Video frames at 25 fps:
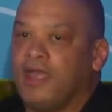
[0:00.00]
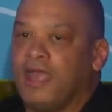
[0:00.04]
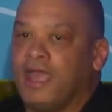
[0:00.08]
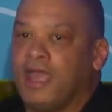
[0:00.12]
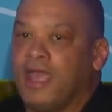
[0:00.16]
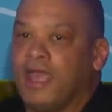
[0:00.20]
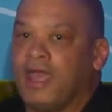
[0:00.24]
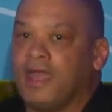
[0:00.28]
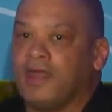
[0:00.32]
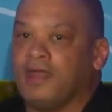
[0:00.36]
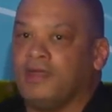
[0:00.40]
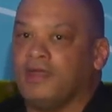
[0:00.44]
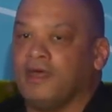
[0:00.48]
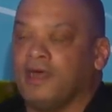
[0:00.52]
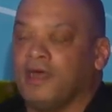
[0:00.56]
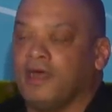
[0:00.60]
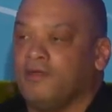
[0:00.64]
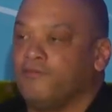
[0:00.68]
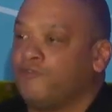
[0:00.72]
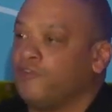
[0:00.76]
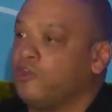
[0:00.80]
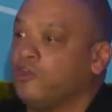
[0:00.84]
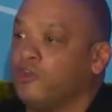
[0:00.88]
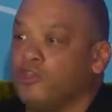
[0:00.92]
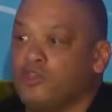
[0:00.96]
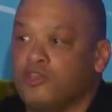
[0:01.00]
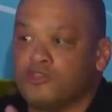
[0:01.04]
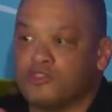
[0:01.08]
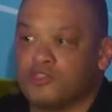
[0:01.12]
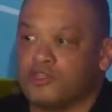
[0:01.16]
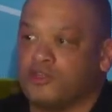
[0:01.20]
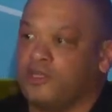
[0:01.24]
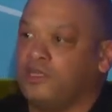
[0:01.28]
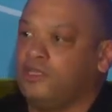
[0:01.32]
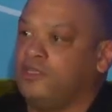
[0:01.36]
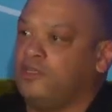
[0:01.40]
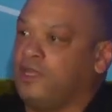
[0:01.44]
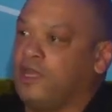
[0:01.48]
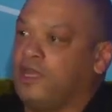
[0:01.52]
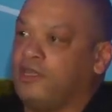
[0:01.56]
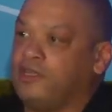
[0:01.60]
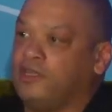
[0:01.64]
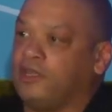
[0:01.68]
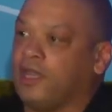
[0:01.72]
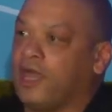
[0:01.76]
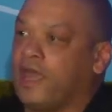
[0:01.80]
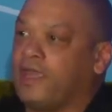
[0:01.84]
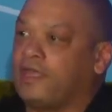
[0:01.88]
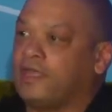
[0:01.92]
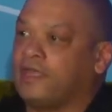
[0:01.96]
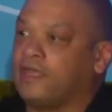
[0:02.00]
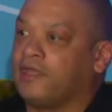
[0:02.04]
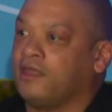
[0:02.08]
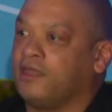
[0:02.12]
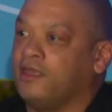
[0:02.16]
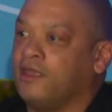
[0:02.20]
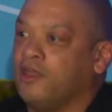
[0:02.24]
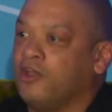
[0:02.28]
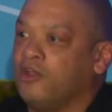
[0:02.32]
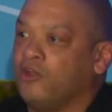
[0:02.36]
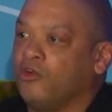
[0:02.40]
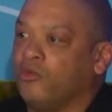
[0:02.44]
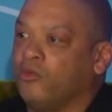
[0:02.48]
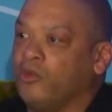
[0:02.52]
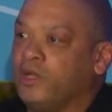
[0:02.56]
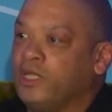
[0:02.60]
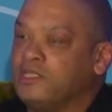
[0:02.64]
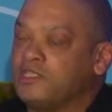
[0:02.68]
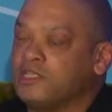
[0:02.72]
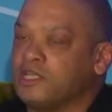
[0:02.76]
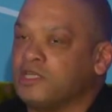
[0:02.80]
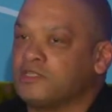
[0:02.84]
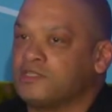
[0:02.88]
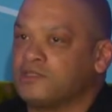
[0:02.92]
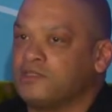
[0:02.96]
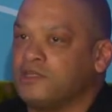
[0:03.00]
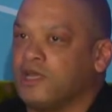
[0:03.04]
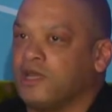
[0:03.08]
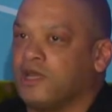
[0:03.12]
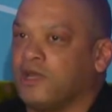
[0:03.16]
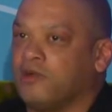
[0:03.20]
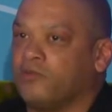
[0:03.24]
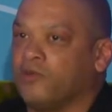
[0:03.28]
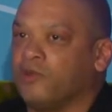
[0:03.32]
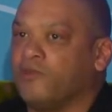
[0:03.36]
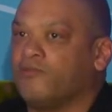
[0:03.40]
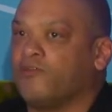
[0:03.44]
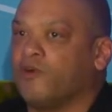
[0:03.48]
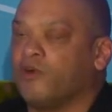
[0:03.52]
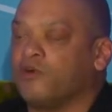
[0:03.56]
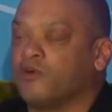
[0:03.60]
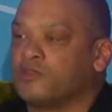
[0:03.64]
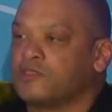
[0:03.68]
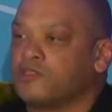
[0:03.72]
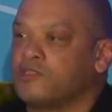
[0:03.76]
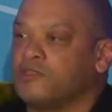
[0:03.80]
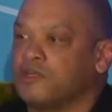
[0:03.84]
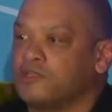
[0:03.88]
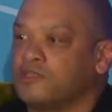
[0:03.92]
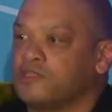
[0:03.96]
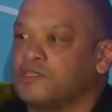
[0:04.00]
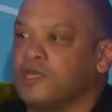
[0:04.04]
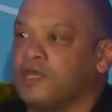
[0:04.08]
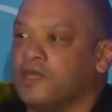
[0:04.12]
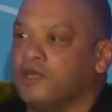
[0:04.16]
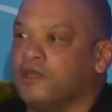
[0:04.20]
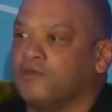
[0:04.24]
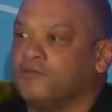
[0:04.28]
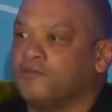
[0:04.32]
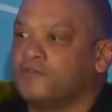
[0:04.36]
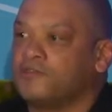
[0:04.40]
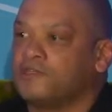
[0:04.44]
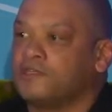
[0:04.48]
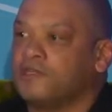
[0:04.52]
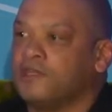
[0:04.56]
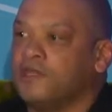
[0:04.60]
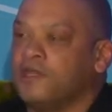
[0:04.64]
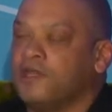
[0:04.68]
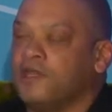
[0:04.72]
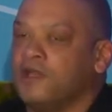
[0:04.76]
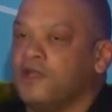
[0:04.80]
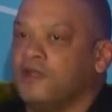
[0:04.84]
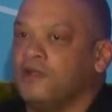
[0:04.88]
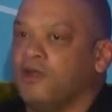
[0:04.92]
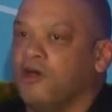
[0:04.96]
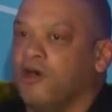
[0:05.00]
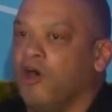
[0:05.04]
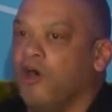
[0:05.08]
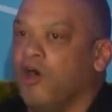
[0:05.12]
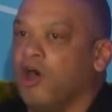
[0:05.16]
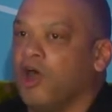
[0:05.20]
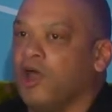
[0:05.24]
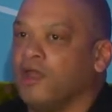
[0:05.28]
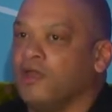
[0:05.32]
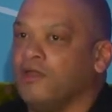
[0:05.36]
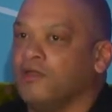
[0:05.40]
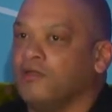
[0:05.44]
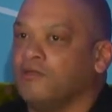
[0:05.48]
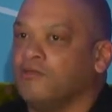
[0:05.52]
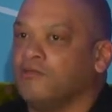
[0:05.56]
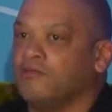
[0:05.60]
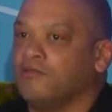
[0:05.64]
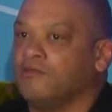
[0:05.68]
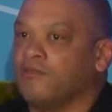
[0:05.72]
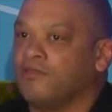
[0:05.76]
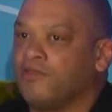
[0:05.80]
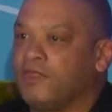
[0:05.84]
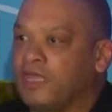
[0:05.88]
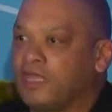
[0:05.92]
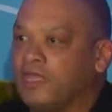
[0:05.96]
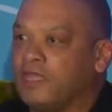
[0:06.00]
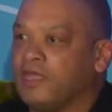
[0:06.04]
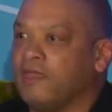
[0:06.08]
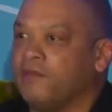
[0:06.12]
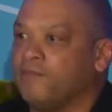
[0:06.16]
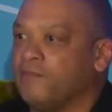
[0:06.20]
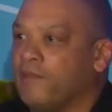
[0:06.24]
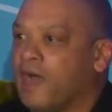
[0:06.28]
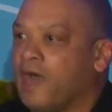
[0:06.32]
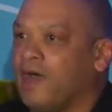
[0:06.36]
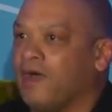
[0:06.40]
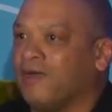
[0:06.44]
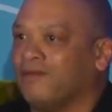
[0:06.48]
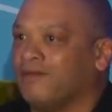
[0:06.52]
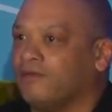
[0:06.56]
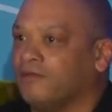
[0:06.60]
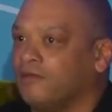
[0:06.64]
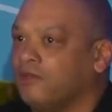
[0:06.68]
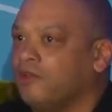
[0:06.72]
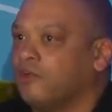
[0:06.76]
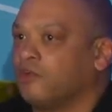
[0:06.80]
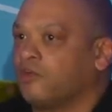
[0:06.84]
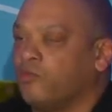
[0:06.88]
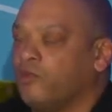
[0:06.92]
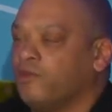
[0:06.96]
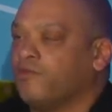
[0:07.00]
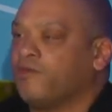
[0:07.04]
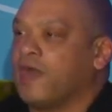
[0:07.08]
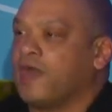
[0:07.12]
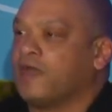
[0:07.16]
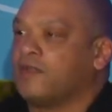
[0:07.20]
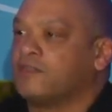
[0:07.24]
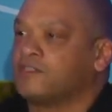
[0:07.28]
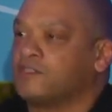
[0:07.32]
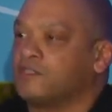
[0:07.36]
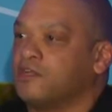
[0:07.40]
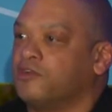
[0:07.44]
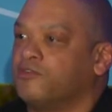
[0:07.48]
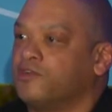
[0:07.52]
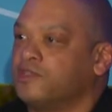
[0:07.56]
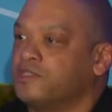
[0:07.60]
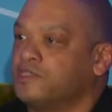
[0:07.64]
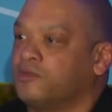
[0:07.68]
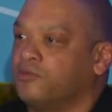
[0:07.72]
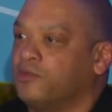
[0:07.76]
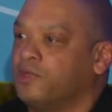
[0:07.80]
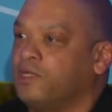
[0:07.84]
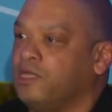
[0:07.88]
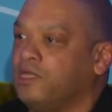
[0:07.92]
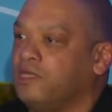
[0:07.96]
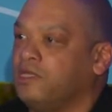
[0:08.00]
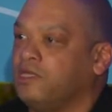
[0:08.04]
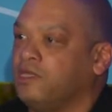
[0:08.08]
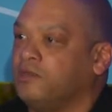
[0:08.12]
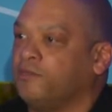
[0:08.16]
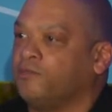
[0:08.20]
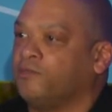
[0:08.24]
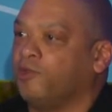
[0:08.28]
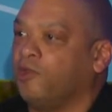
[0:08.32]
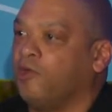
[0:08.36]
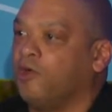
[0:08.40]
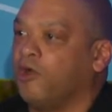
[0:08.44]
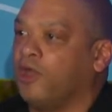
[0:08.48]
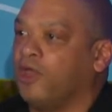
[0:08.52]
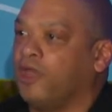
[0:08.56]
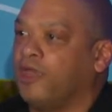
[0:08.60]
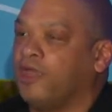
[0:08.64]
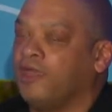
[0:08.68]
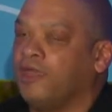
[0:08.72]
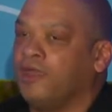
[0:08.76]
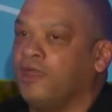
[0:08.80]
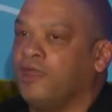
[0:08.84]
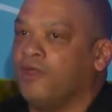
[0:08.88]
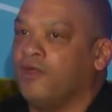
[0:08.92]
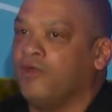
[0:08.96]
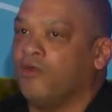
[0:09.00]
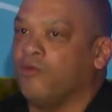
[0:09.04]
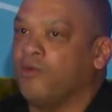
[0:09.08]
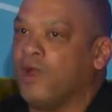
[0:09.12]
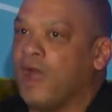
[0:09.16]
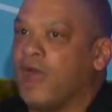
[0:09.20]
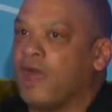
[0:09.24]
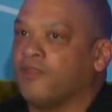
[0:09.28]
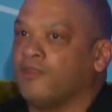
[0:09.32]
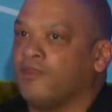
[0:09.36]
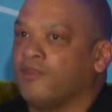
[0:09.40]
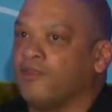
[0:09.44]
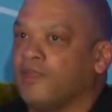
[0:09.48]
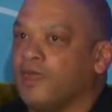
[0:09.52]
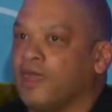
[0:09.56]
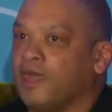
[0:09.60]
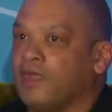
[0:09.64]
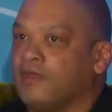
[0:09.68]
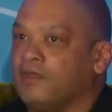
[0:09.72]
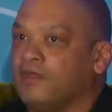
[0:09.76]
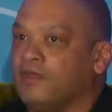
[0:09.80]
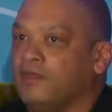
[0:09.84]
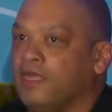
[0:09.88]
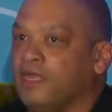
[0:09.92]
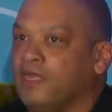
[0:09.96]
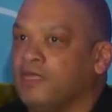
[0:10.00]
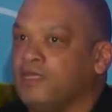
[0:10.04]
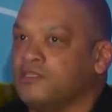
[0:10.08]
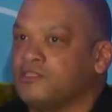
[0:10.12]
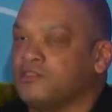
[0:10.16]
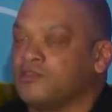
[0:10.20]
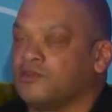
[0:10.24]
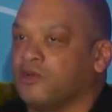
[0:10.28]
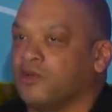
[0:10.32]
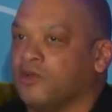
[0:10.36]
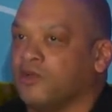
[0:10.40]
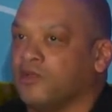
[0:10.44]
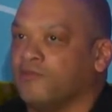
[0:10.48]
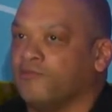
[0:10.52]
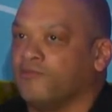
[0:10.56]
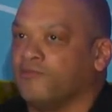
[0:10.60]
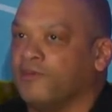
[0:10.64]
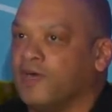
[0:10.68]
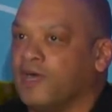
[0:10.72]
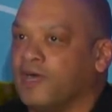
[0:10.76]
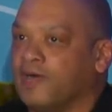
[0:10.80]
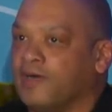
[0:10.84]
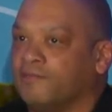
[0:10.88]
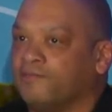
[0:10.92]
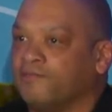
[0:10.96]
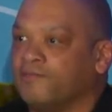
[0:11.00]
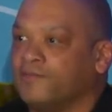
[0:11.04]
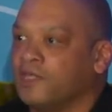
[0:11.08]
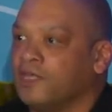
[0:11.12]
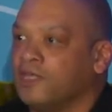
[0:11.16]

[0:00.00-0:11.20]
And uh, if you're a user and, and you like it, we just uh, refocused ourselves on thinking about look, we've got a service that we need to deploy rather than any sort of uh,